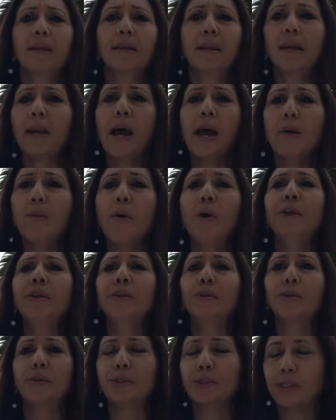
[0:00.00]
that I
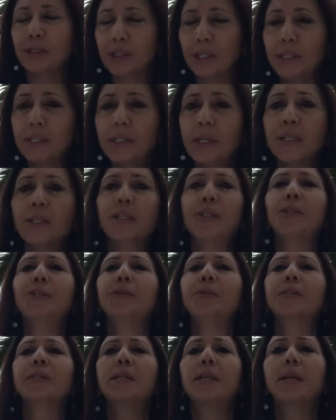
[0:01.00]
wanted to just
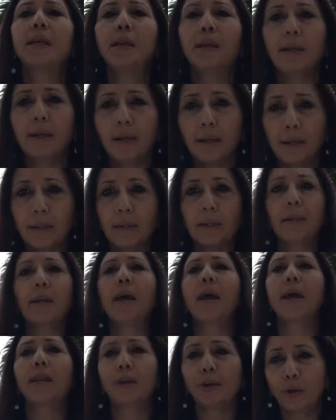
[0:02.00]
continuously learn
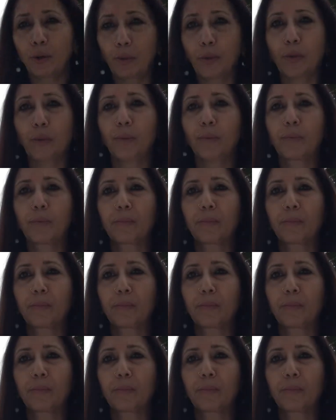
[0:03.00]
and grow.